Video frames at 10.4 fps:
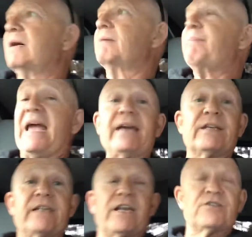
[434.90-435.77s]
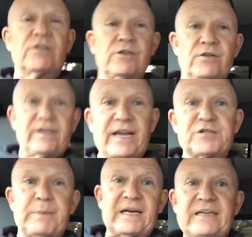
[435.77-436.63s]
paying attention to the
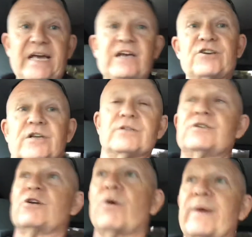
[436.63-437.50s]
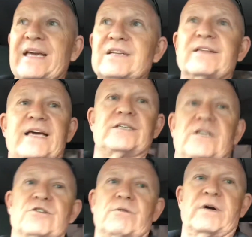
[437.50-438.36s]
expectations going into that
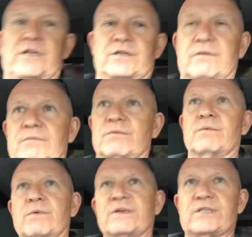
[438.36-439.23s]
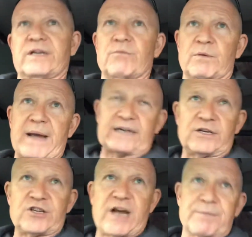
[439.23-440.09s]
situation. Once again, we're back
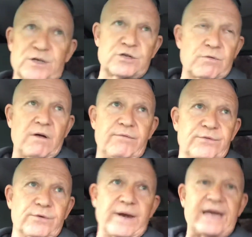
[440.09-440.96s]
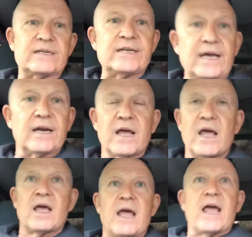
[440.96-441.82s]
to chapters 12 through 18.
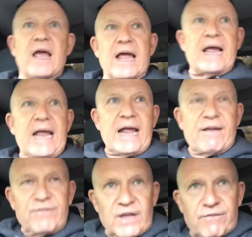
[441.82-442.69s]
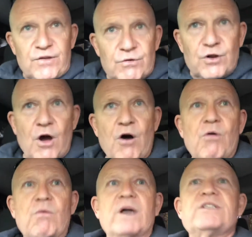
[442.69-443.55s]
If you know
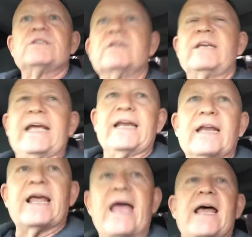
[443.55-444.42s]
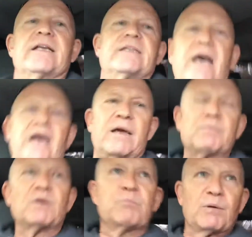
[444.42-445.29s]
what's needed ahead of
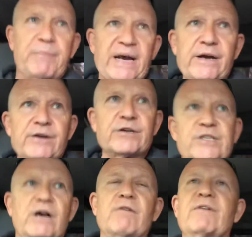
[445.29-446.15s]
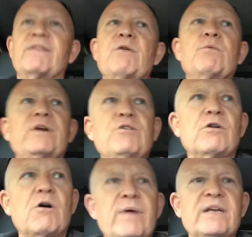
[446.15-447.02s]
time, prepare yourself, and then when you
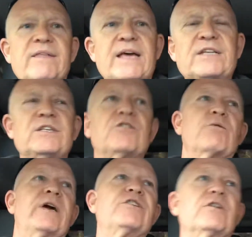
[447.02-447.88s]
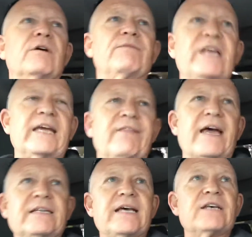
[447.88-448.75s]
go into that situation of taking
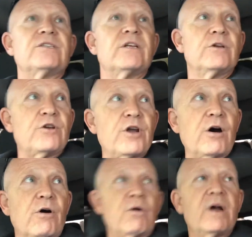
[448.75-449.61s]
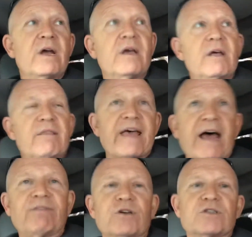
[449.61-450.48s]
that test, know
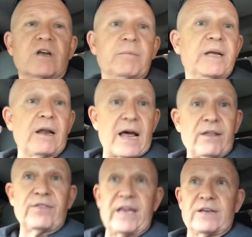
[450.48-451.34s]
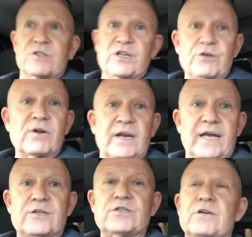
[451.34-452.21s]
that there's going to be a lot of things that you can
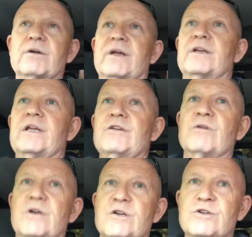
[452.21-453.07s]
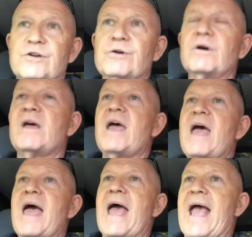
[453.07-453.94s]
answer and that you can do,
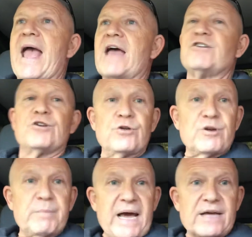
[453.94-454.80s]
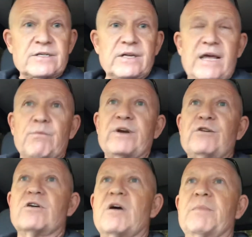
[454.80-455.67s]
and you do your best. And when
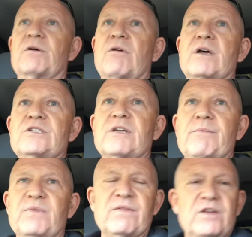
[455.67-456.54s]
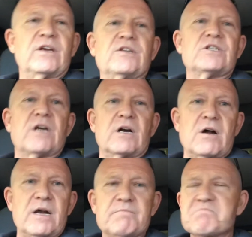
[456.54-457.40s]
you come across something that you get stuck
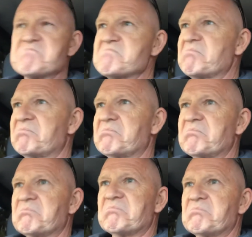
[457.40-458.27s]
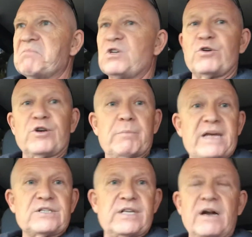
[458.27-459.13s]
on, do your
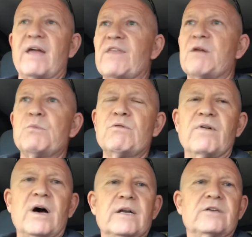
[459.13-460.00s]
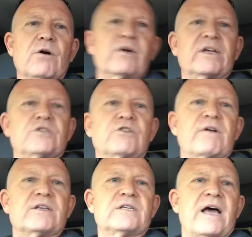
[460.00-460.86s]
best there and then move on. Don't get
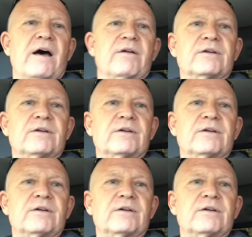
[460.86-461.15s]
stressed out.